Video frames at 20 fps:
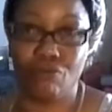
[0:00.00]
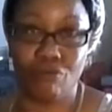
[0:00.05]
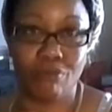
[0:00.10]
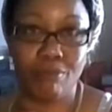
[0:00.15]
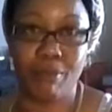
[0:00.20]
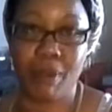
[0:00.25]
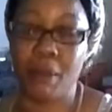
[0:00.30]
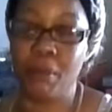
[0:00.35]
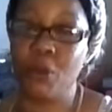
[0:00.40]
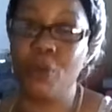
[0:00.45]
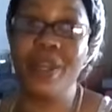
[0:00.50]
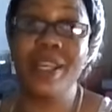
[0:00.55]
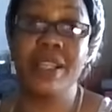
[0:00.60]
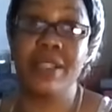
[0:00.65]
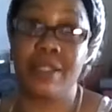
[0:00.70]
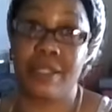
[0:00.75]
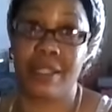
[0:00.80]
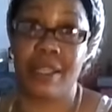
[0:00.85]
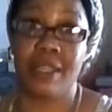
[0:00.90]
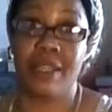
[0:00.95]
Baby, we in
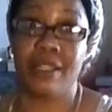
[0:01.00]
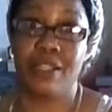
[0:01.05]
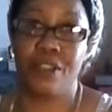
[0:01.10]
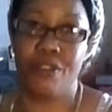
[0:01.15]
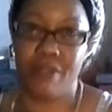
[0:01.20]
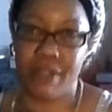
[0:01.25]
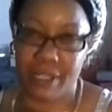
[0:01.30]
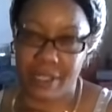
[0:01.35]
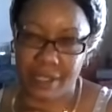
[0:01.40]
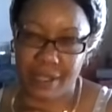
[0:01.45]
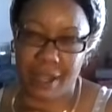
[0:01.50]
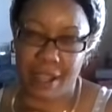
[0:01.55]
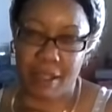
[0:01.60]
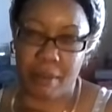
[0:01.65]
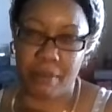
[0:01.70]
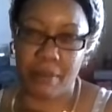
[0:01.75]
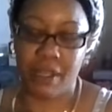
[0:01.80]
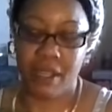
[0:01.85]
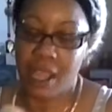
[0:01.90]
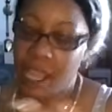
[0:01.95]
sync. Do you understand
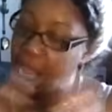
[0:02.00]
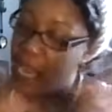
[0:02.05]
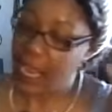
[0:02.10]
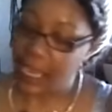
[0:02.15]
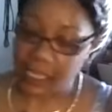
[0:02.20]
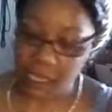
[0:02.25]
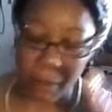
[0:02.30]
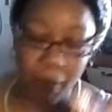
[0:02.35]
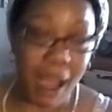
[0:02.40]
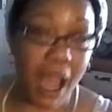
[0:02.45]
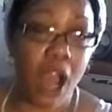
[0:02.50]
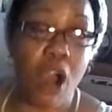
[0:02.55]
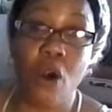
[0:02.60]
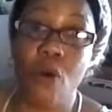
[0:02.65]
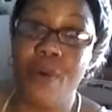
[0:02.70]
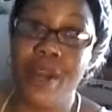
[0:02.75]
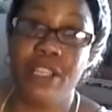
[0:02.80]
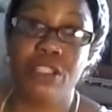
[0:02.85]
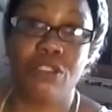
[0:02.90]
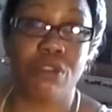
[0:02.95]
me? And I'm going to
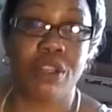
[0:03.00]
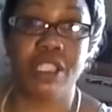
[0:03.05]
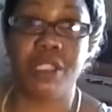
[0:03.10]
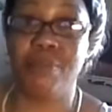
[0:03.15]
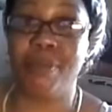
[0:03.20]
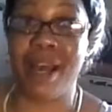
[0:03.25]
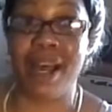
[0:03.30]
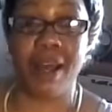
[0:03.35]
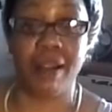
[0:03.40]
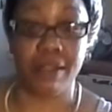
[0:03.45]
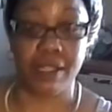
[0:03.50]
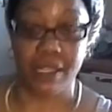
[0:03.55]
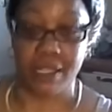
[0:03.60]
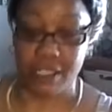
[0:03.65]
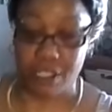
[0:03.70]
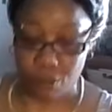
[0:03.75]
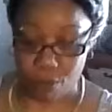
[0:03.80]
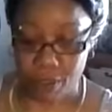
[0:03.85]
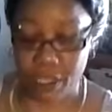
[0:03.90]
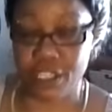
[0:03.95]
always trust my
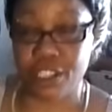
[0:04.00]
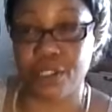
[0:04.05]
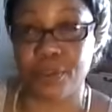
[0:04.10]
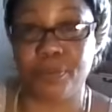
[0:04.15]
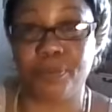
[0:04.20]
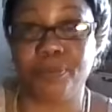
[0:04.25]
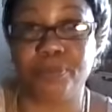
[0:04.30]
intuition.